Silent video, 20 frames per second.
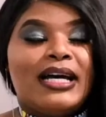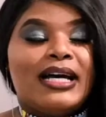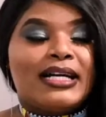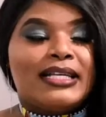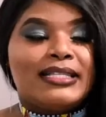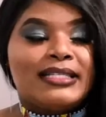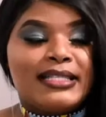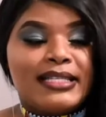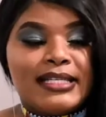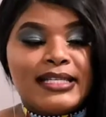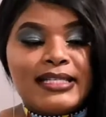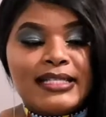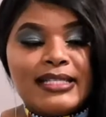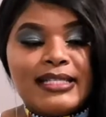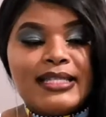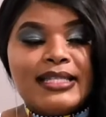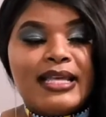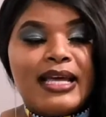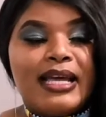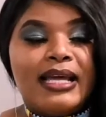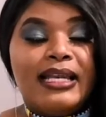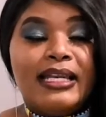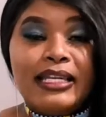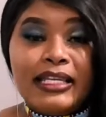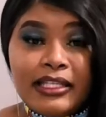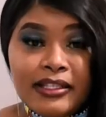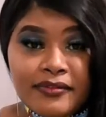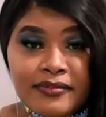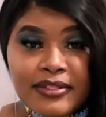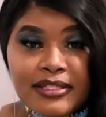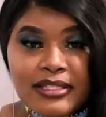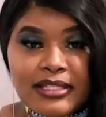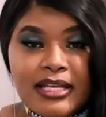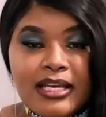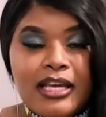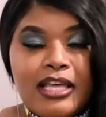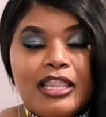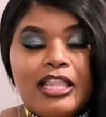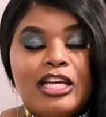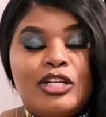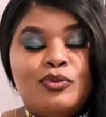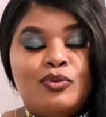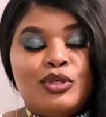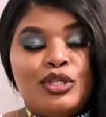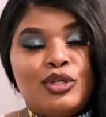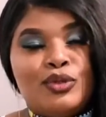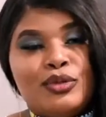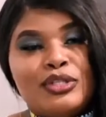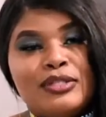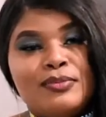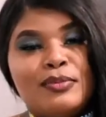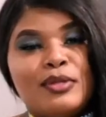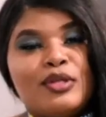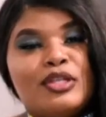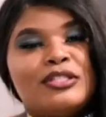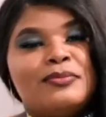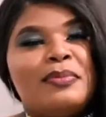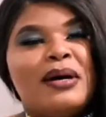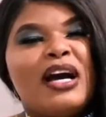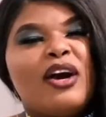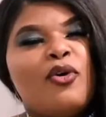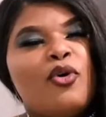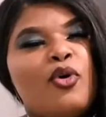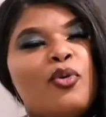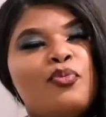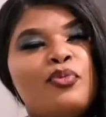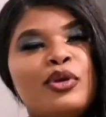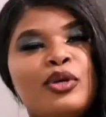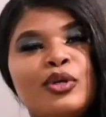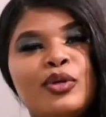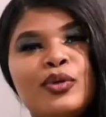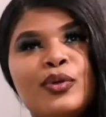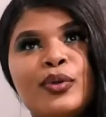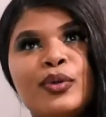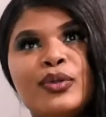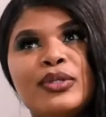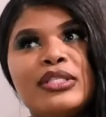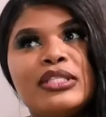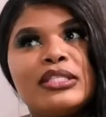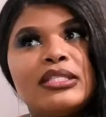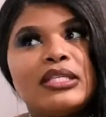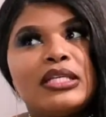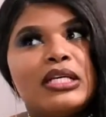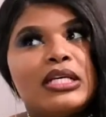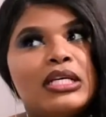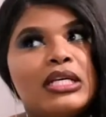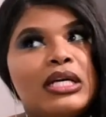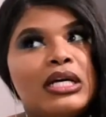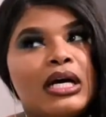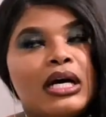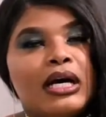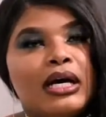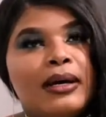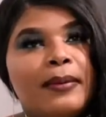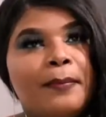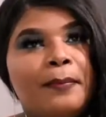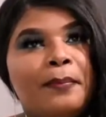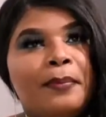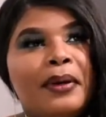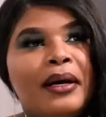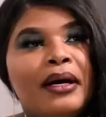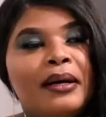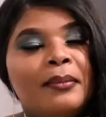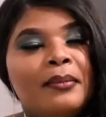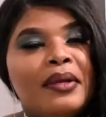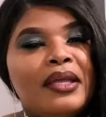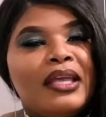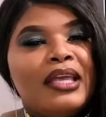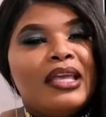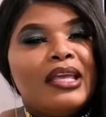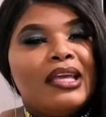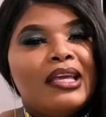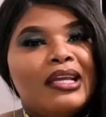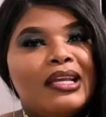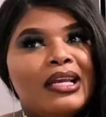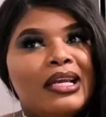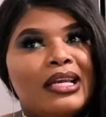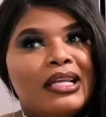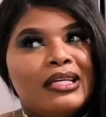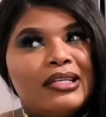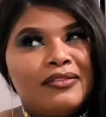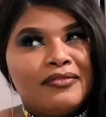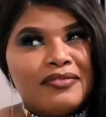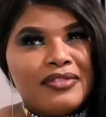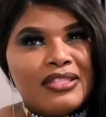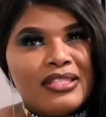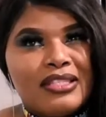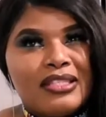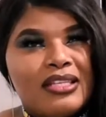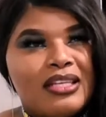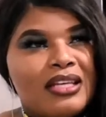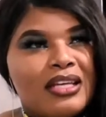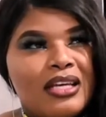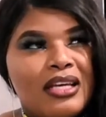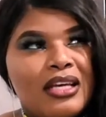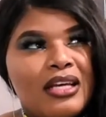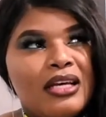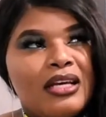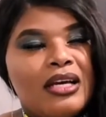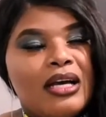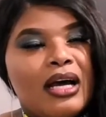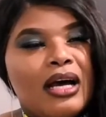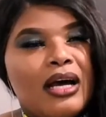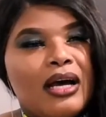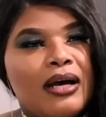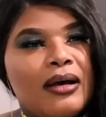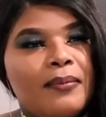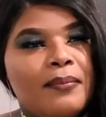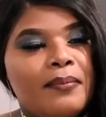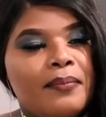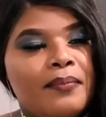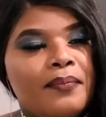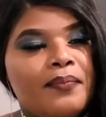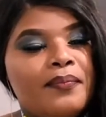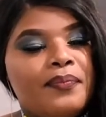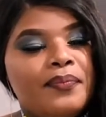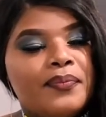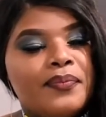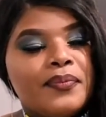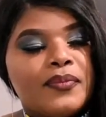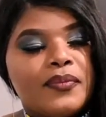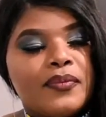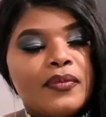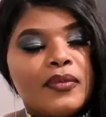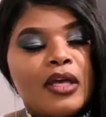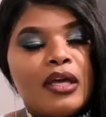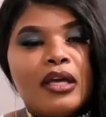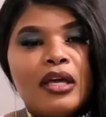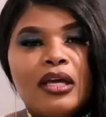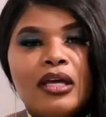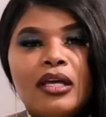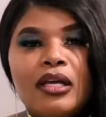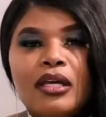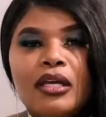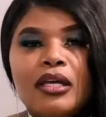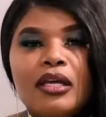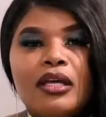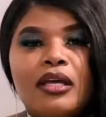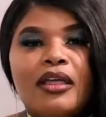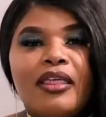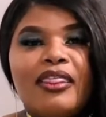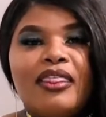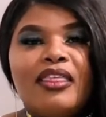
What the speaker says: access the leaves that we use, because back home we use pumpkin leaves, but